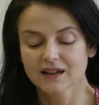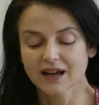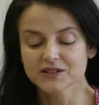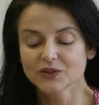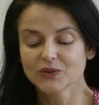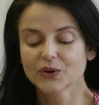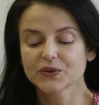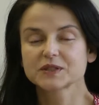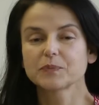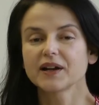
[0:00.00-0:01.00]
As you
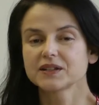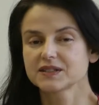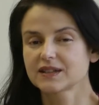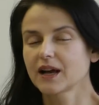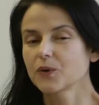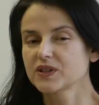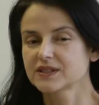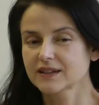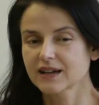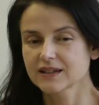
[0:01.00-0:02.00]
know, Spanish is a language
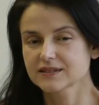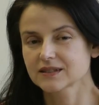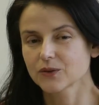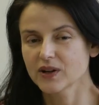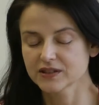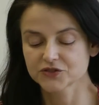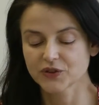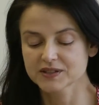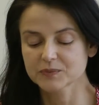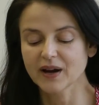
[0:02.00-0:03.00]
that has quite a
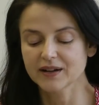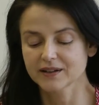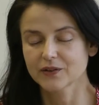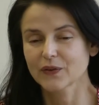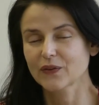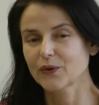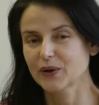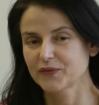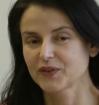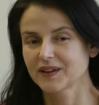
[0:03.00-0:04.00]
transparent
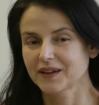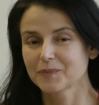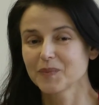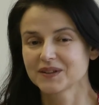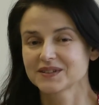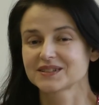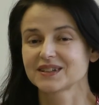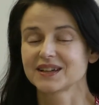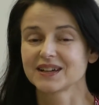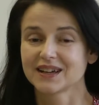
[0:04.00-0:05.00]
orthography. That means
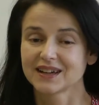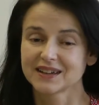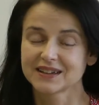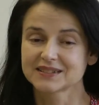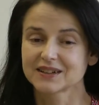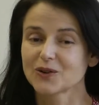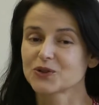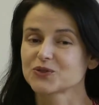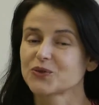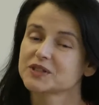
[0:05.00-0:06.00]
there's a
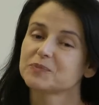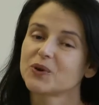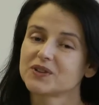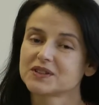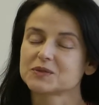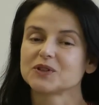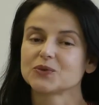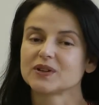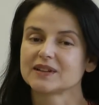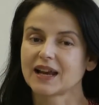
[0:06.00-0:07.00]
close correspondence
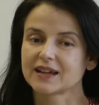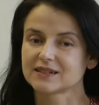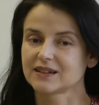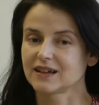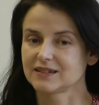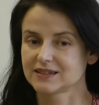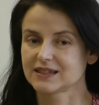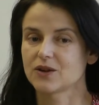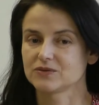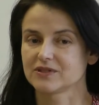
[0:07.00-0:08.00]
between the letter and the
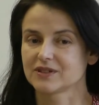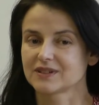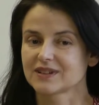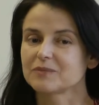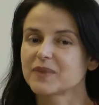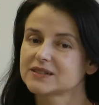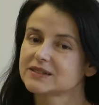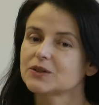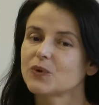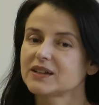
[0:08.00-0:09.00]
sound. That makes
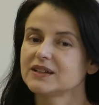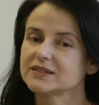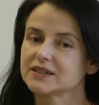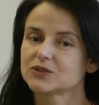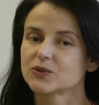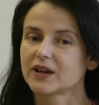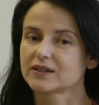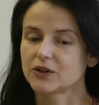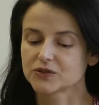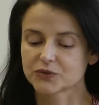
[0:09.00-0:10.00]
it quite easy to learn
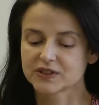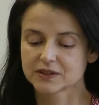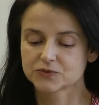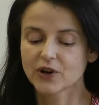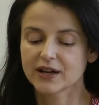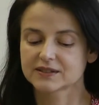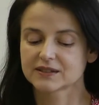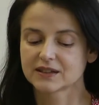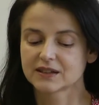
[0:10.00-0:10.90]
how to read and write.